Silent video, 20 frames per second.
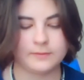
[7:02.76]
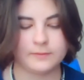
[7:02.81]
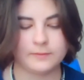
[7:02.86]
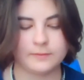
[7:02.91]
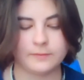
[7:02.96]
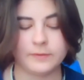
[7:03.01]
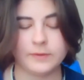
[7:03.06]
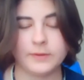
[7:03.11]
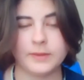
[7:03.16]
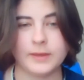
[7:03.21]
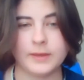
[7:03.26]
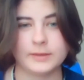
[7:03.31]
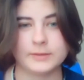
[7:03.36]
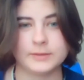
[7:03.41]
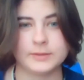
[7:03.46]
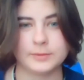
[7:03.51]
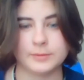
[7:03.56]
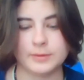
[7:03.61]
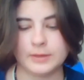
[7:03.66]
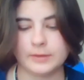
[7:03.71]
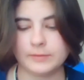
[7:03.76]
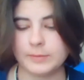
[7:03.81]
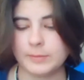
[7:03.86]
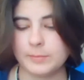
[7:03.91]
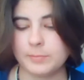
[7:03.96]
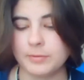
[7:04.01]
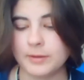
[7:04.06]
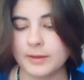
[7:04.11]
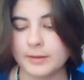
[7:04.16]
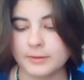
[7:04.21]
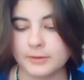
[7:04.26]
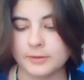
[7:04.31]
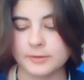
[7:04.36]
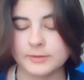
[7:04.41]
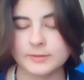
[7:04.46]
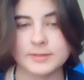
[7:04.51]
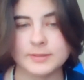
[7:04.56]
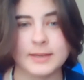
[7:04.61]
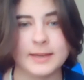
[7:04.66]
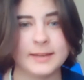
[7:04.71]
for that she would have to be
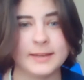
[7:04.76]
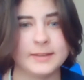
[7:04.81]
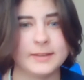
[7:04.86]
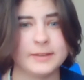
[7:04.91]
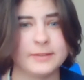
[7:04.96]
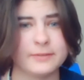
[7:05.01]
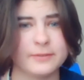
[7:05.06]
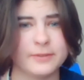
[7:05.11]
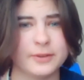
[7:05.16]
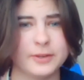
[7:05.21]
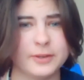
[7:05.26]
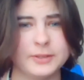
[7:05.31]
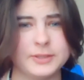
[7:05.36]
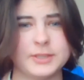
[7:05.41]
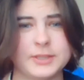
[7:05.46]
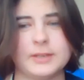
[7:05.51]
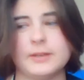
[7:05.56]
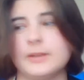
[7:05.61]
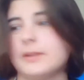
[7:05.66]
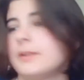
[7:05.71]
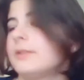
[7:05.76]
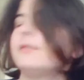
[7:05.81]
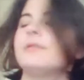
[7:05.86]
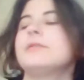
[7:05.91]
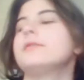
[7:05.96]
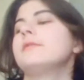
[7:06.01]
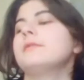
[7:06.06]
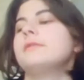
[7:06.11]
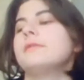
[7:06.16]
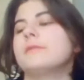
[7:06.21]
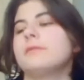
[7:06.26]
pregnant and a virgin, and